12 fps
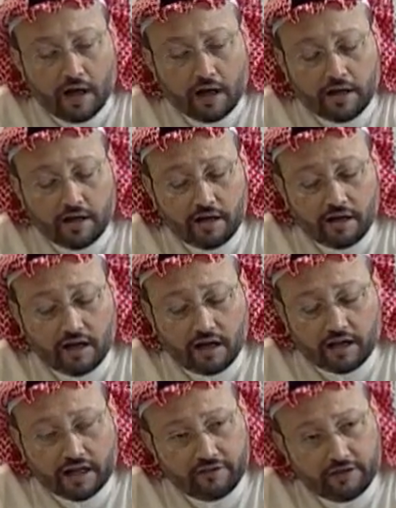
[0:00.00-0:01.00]
I
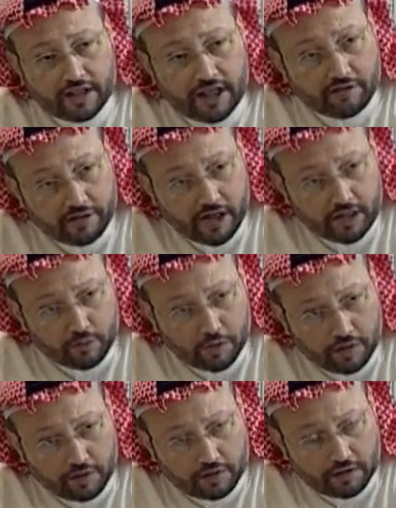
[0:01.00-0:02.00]
covered the Afghan
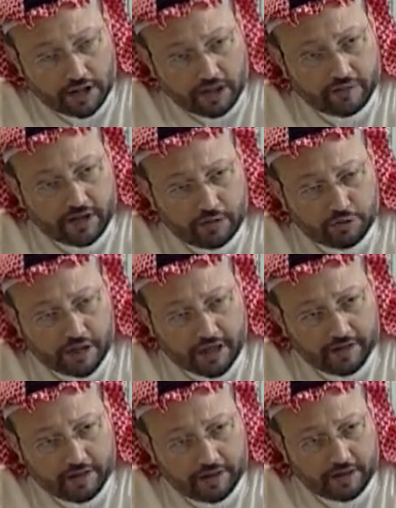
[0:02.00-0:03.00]
war, the Afghan
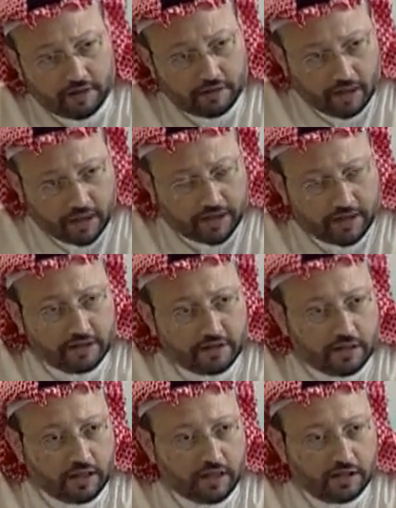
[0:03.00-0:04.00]
Mujahideen
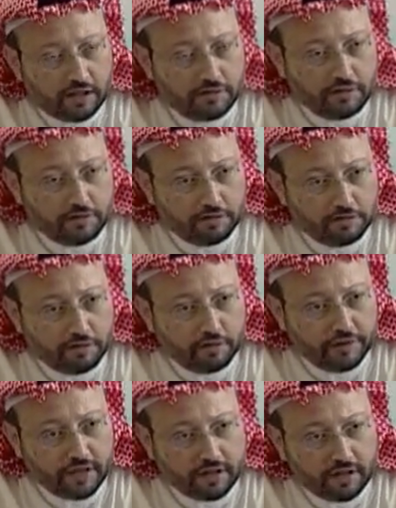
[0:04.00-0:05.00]
against the
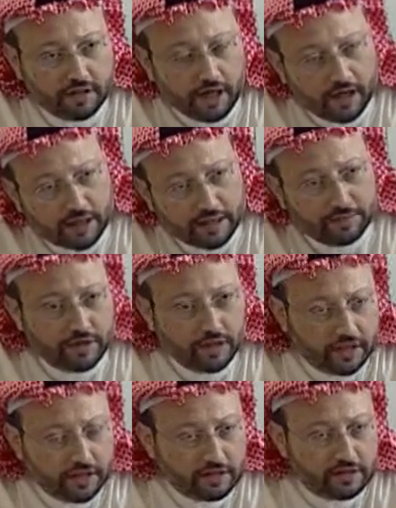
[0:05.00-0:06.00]
Soviet, the Arabs
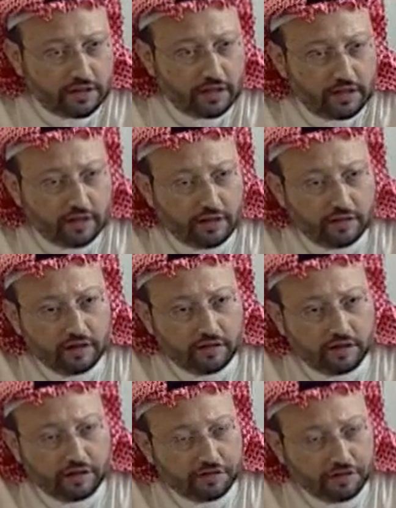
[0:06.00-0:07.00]
against the
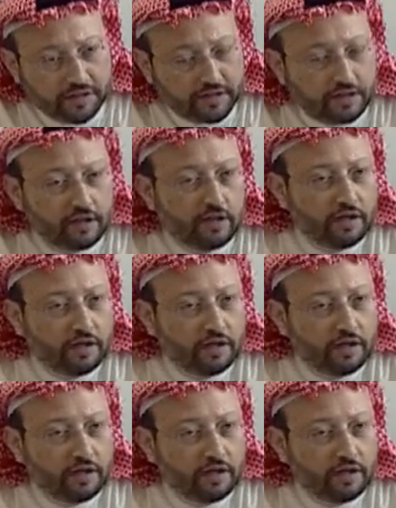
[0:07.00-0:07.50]
Russians.